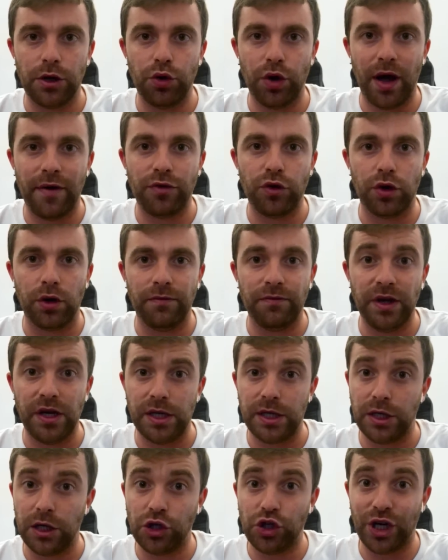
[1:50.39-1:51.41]
You have to
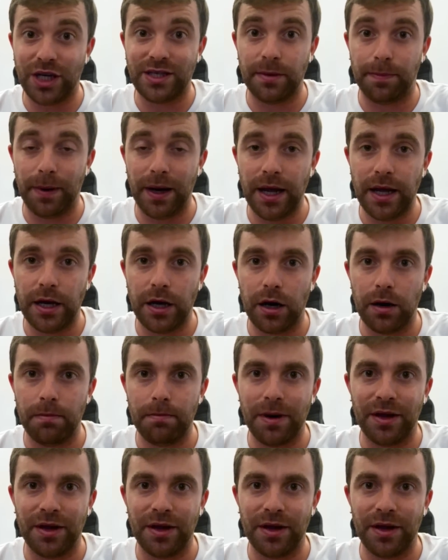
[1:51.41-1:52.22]
convince not just the player,